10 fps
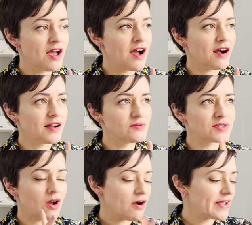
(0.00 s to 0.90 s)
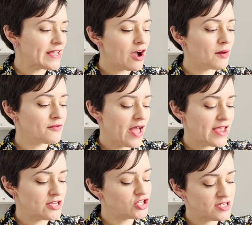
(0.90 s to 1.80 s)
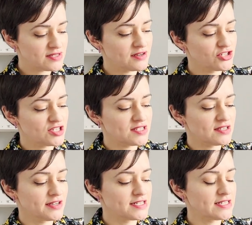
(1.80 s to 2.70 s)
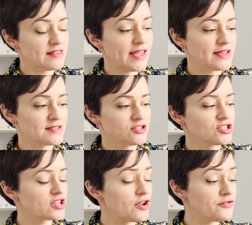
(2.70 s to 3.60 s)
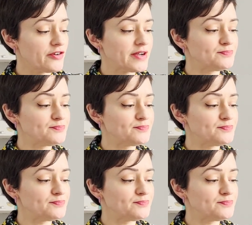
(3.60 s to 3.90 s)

I was eyeing it up for ages and I just decided in the end to just go for it.